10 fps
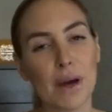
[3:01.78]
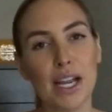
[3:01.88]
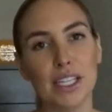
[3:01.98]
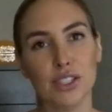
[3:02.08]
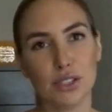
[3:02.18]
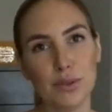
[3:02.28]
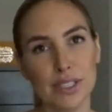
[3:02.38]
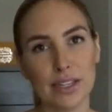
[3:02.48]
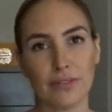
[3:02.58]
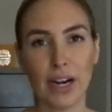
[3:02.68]
body is so
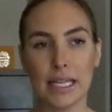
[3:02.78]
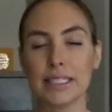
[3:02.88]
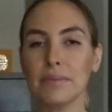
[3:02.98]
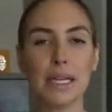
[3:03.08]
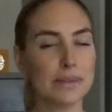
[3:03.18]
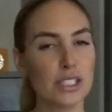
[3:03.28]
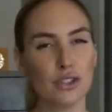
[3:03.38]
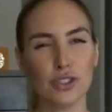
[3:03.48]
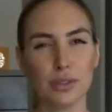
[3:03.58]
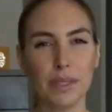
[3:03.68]
different. And sometimes on
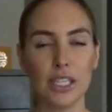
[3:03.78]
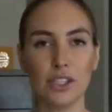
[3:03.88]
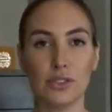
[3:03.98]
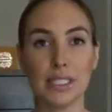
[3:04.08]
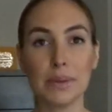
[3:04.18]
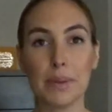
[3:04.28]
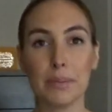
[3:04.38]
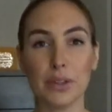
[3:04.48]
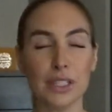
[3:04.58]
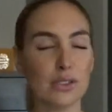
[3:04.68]
social media, you see
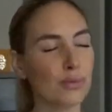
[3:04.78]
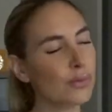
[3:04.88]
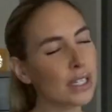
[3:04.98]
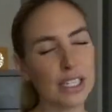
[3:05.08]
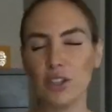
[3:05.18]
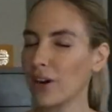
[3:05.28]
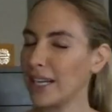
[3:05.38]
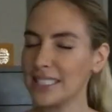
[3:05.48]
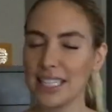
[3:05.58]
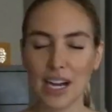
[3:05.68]
people in these really
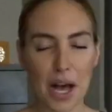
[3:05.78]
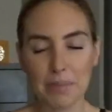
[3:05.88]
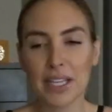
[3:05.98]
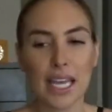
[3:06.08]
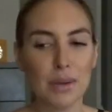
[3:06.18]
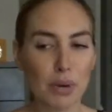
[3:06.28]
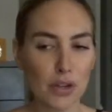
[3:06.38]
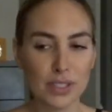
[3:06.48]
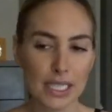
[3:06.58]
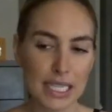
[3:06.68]
crazy and complicated
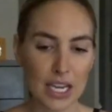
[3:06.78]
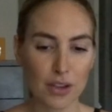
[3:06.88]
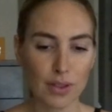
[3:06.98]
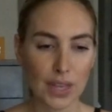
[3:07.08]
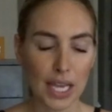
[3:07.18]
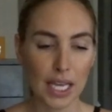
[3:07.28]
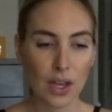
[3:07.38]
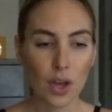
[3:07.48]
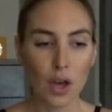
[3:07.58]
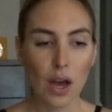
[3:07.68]
poses and you think,
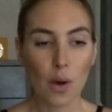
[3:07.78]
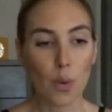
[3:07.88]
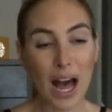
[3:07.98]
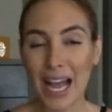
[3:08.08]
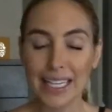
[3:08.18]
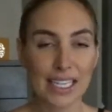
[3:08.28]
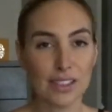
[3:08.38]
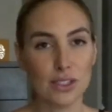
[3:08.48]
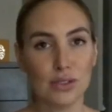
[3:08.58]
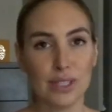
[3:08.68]
well, I
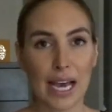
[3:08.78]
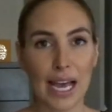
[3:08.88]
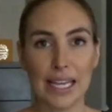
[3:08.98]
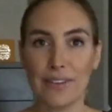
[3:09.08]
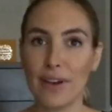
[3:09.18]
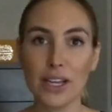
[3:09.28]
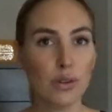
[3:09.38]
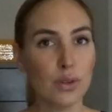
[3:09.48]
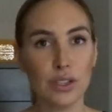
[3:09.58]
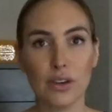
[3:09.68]
can't do that. And if I
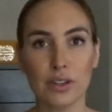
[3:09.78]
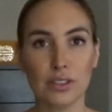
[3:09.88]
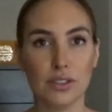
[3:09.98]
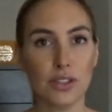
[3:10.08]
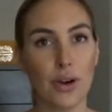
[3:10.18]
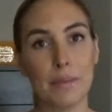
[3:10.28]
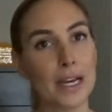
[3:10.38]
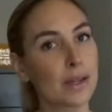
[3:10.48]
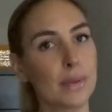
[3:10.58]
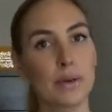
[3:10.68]
go to a yoga studio, I'm
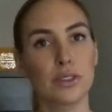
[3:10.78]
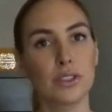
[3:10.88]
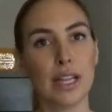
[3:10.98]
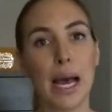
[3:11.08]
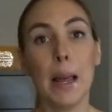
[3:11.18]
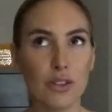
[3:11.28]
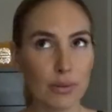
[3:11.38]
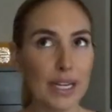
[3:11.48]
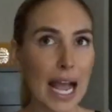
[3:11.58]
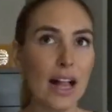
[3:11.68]
not gonna be able to do that. The
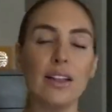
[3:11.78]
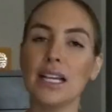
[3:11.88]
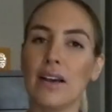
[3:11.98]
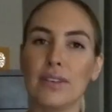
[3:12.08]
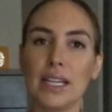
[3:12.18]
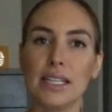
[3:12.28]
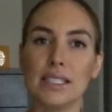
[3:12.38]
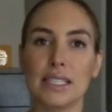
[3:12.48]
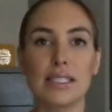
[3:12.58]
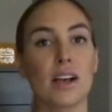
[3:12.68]
reality of it
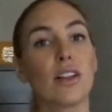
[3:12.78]
is